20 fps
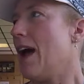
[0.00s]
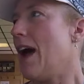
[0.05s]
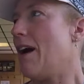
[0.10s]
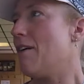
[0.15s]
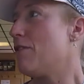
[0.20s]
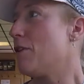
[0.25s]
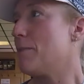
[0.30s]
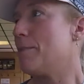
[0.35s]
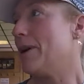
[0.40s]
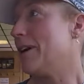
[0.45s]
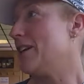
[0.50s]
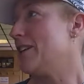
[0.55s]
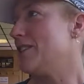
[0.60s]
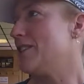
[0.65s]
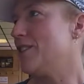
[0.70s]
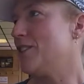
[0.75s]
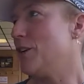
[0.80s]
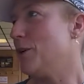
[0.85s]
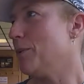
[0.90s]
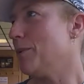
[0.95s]

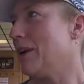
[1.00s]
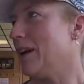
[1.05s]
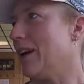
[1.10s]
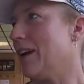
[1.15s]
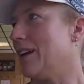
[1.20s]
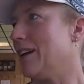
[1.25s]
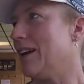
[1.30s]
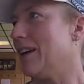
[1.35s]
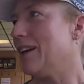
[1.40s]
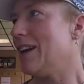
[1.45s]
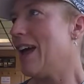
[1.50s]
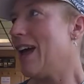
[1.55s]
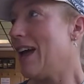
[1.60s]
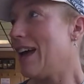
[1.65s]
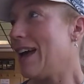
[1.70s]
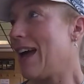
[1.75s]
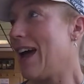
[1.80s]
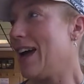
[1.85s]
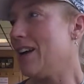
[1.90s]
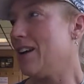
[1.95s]
everybody's doing and
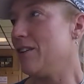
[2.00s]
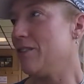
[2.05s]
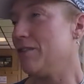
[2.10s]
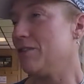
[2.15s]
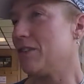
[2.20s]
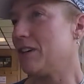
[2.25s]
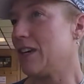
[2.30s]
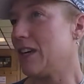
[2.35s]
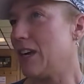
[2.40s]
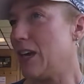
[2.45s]
kind of